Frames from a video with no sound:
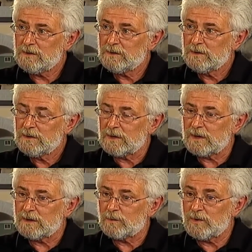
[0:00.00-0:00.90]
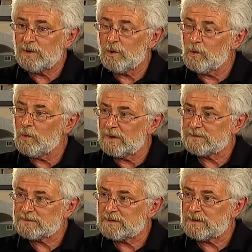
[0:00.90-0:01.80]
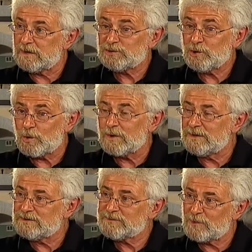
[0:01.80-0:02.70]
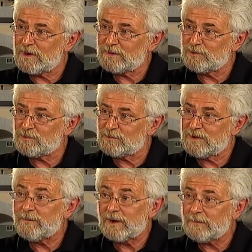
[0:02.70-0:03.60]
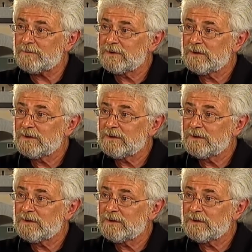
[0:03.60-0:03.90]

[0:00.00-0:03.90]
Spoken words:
Mm-hmm. And we know what a chore it is trying to keep it up.